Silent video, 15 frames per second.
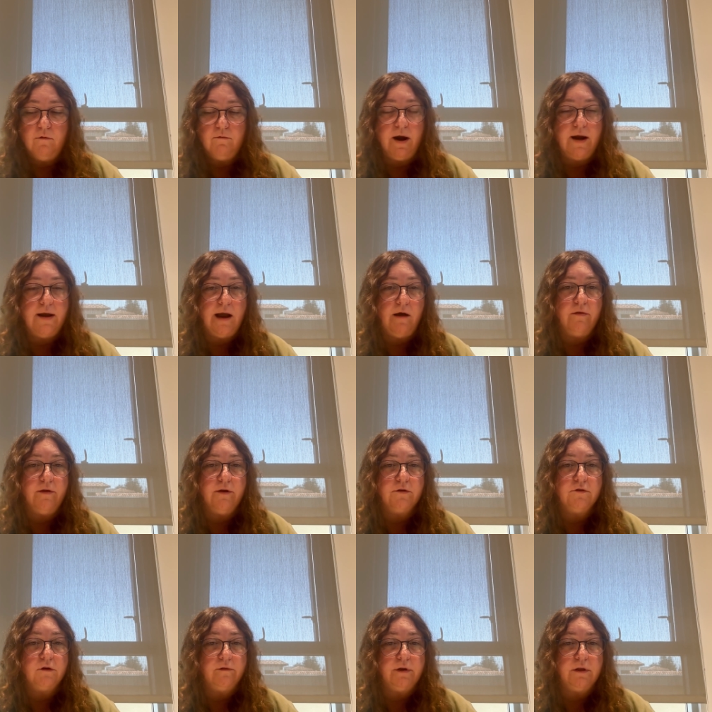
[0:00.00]
Right now, they're
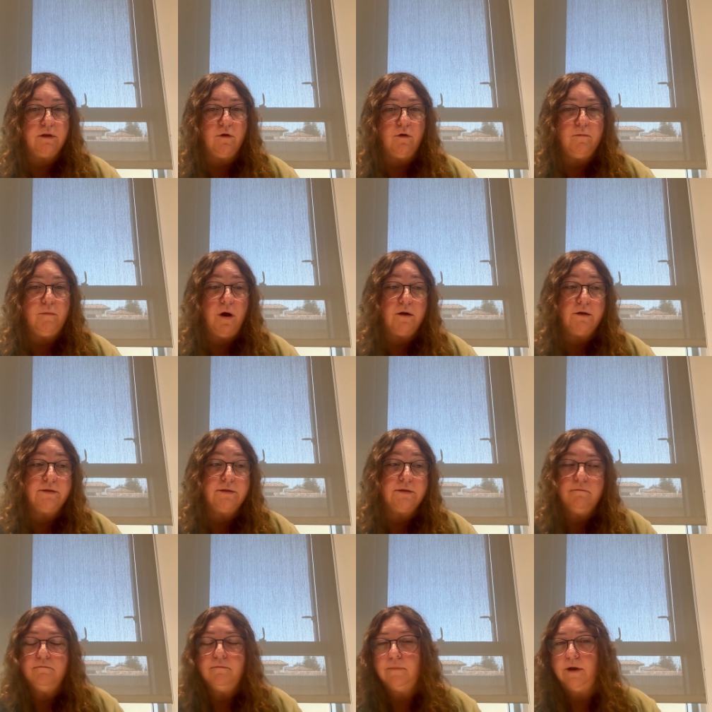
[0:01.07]
serving their own models.
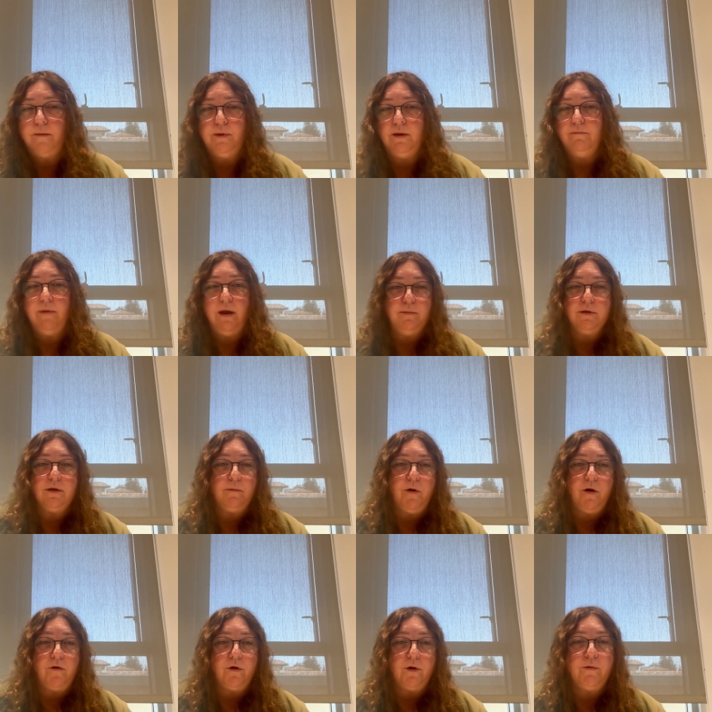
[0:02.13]
I mean, maybe they're
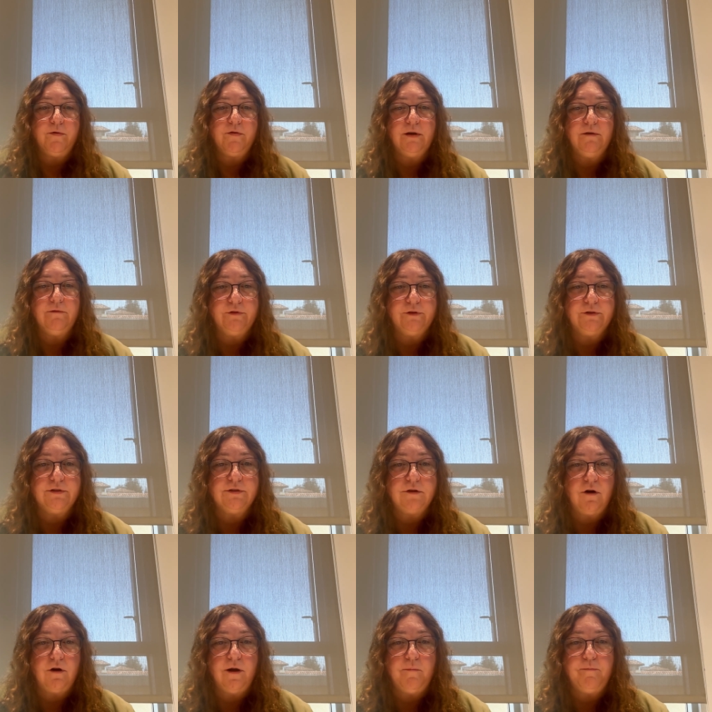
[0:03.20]
partnering with an inference
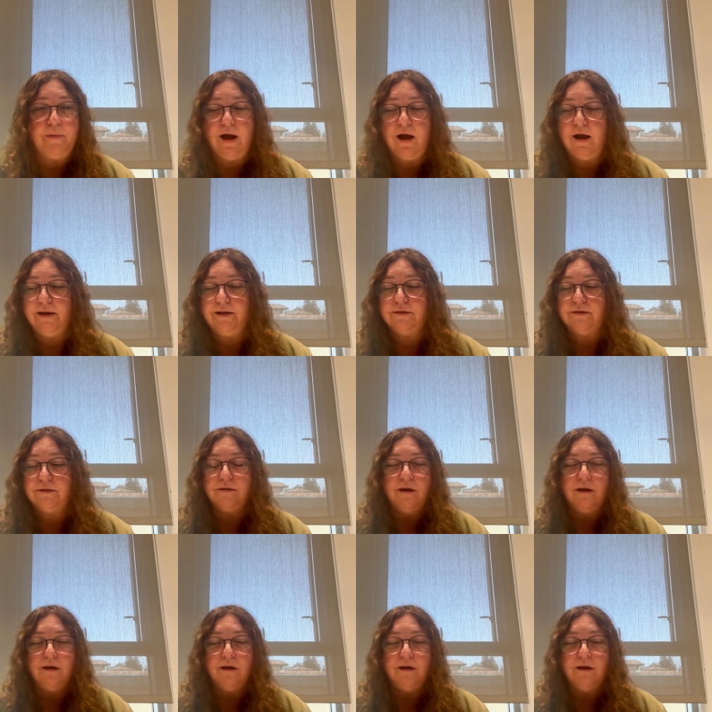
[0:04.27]
startup behind